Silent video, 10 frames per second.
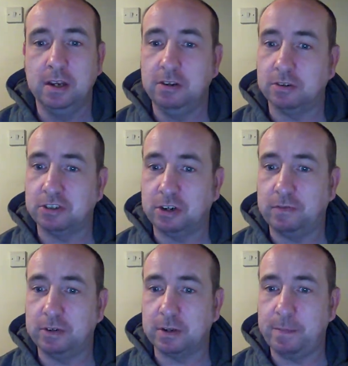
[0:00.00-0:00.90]
your
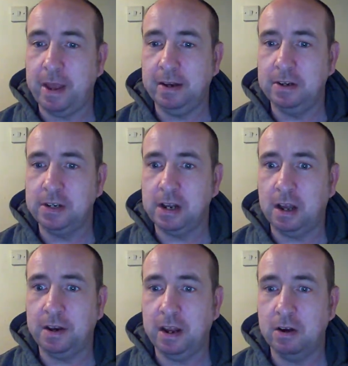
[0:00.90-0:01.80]
server. Depending
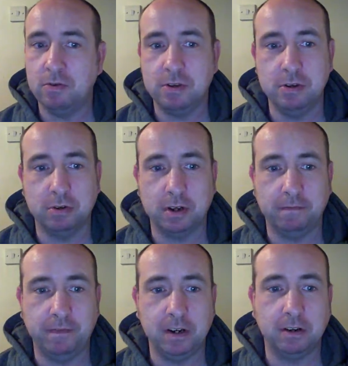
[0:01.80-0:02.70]
on how you
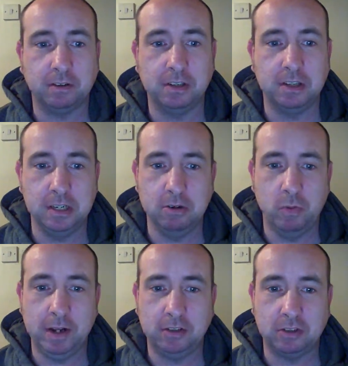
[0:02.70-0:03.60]
configure the
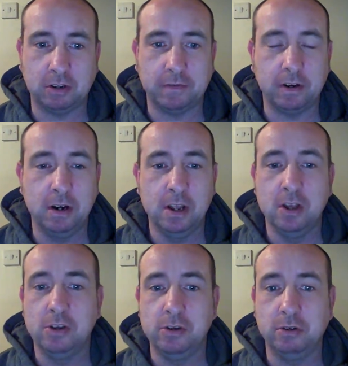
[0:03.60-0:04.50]
DUN server,
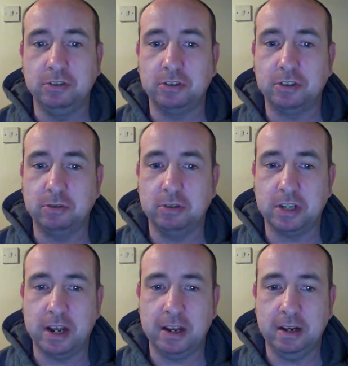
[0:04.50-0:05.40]
users who
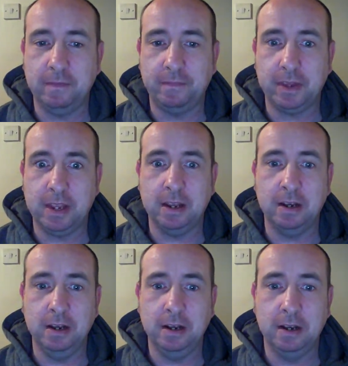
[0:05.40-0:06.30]
dial
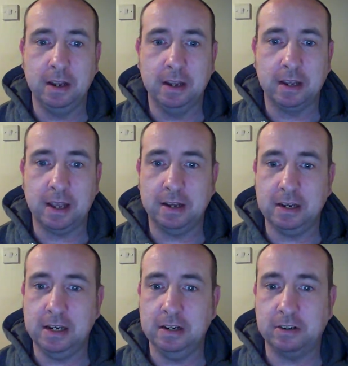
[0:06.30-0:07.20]
in can
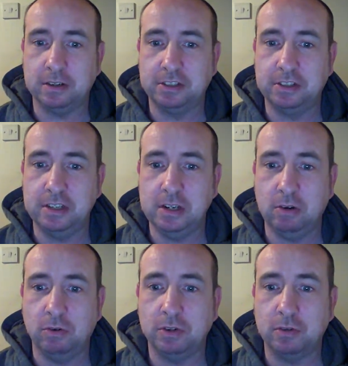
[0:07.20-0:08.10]
either see
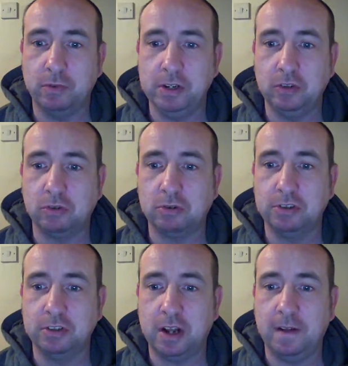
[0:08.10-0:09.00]
only
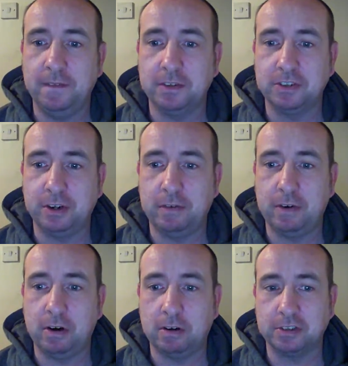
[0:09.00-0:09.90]
resources on the
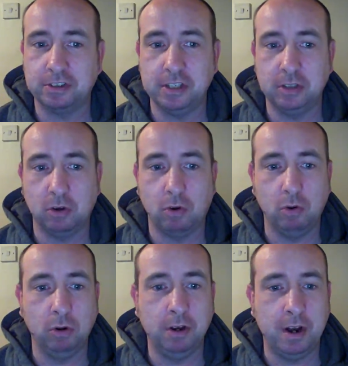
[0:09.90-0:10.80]
server or see the
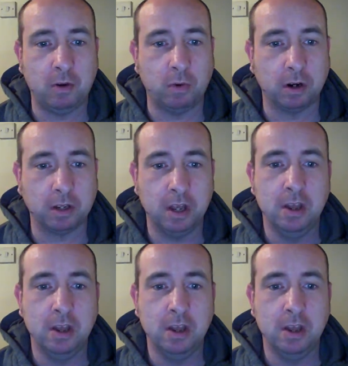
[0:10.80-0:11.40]
whole network.